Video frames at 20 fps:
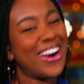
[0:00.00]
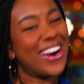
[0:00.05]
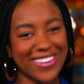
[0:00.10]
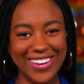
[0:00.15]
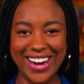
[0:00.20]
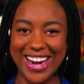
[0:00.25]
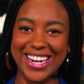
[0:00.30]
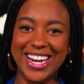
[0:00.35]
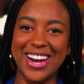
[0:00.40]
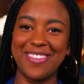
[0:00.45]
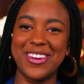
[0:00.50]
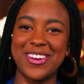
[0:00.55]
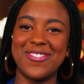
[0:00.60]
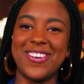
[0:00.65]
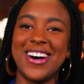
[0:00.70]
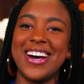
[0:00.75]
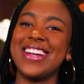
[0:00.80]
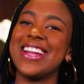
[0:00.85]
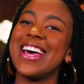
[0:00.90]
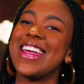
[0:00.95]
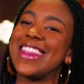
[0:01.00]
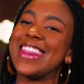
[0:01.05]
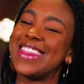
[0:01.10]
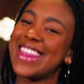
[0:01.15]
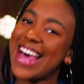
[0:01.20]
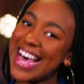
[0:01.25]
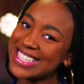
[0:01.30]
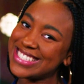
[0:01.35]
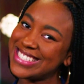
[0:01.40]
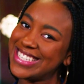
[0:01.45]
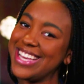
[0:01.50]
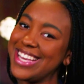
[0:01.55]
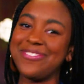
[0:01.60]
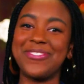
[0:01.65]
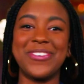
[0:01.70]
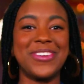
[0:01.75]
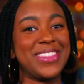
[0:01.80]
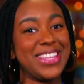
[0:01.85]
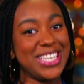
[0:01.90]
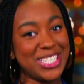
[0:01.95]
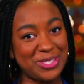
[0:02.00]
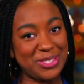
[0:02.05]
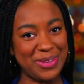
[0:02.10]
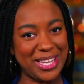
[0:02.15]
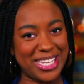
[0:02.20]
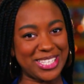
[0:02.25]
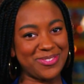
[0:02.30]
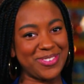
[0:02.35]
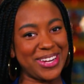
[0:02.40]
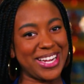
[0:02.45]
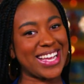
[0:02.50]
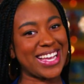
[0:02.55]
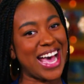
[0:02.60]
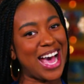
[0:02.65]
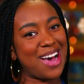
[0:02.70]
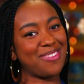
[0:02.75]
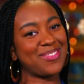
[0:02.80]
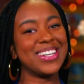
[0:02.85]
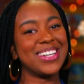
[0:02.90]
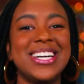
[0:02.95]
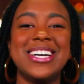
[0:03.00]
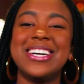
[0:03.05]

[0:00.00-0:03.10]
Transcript: All right, everyone, that's it for this week's recap.